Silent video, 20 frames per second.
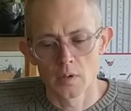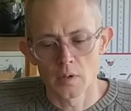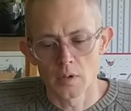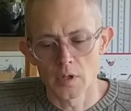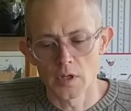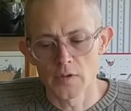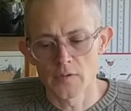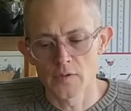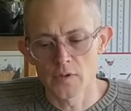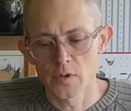
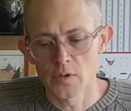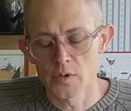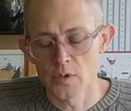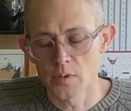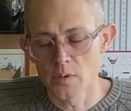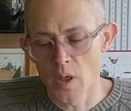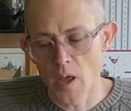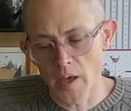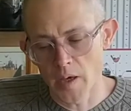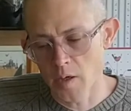If you
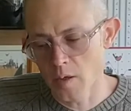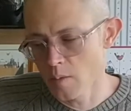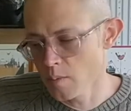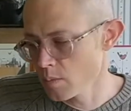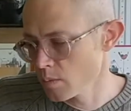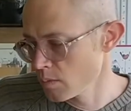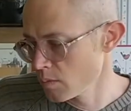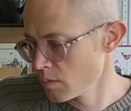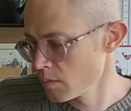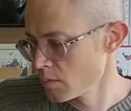do like
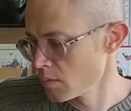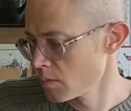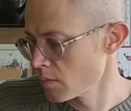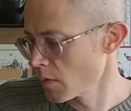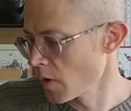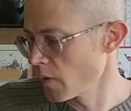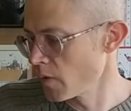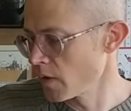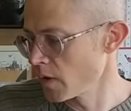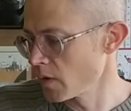them,
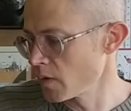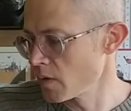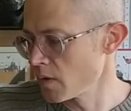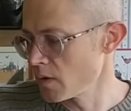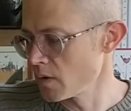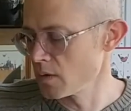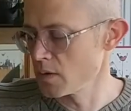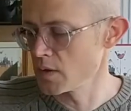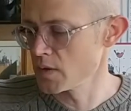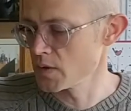I think
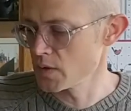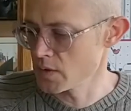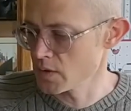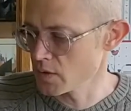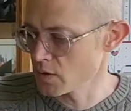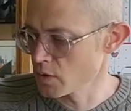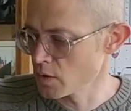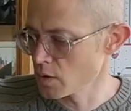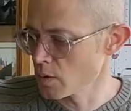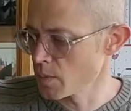that this is a
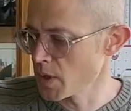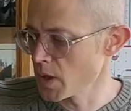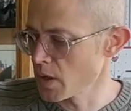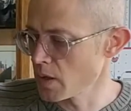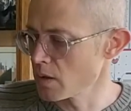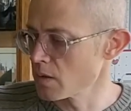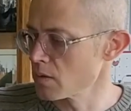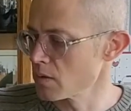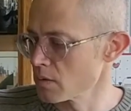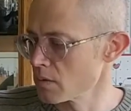sure bet.
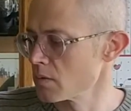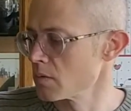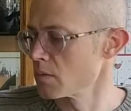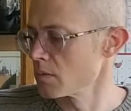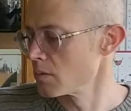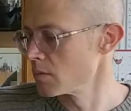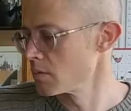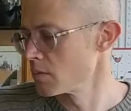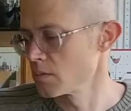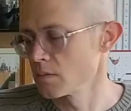
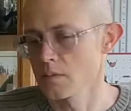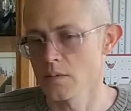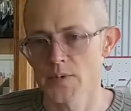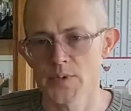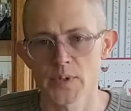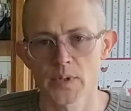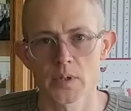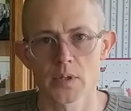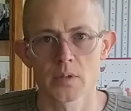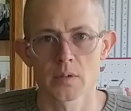
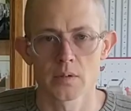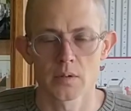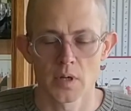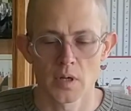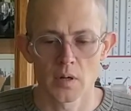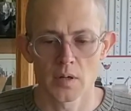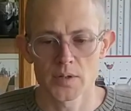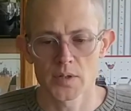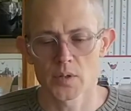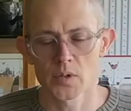So, and
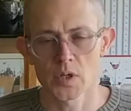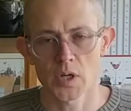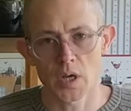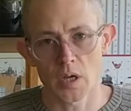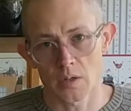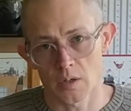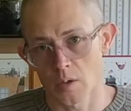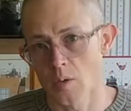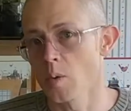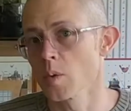also check
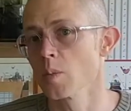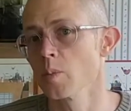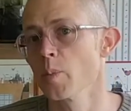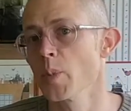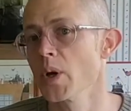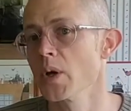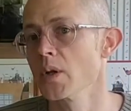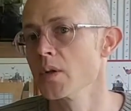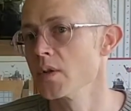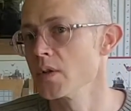out the Golden
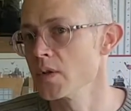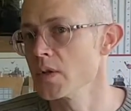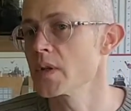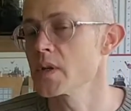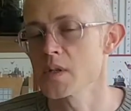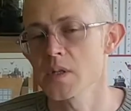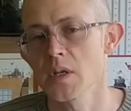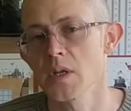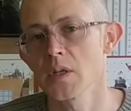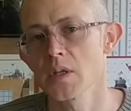Bud, the
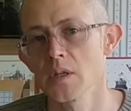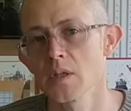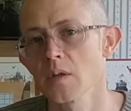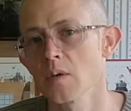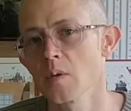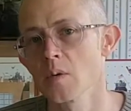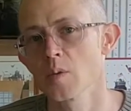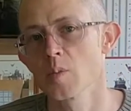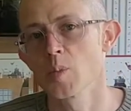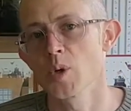2018
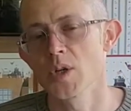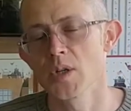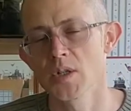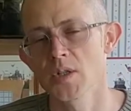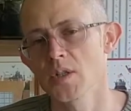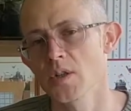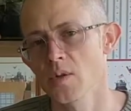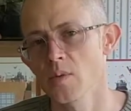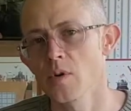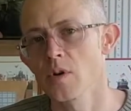Golden Bud.
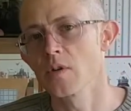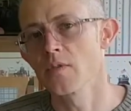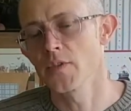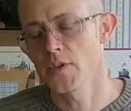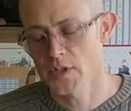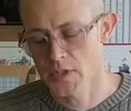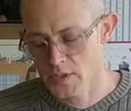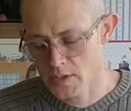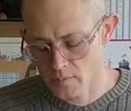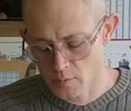It's a
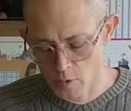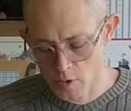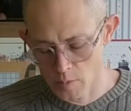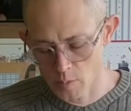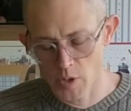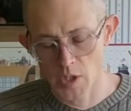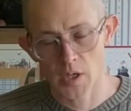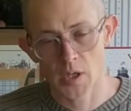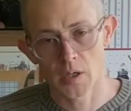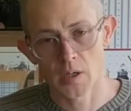357
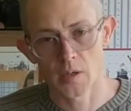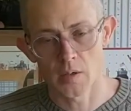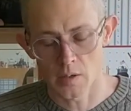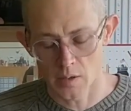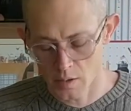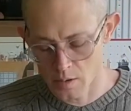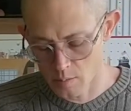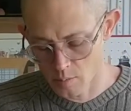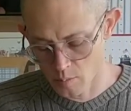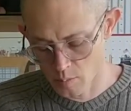gram cake.
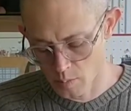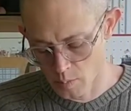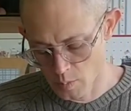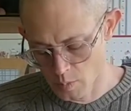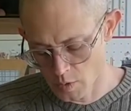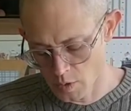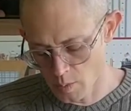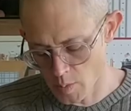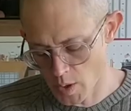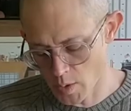You
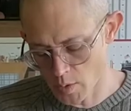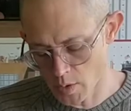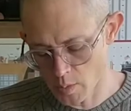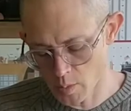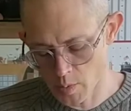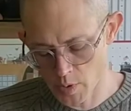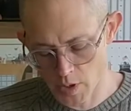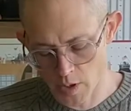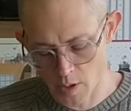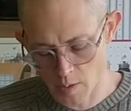might want
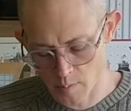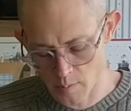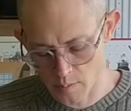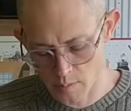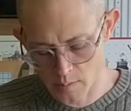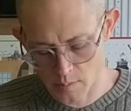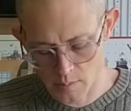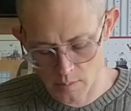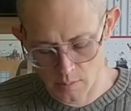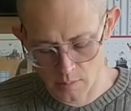to pick up
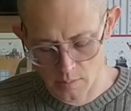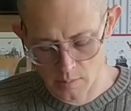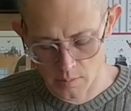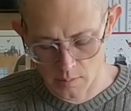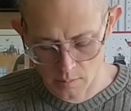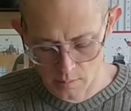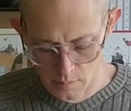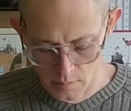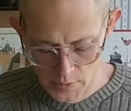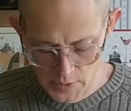
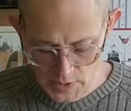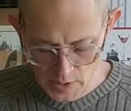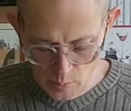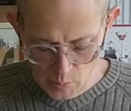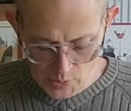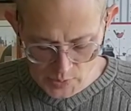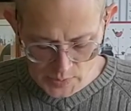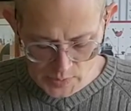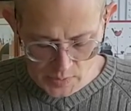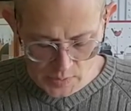
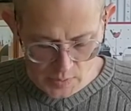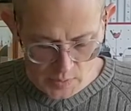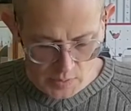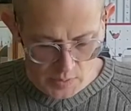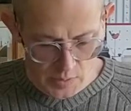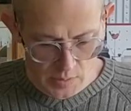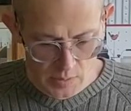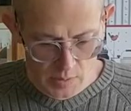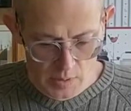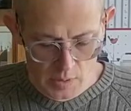samples of
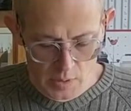those.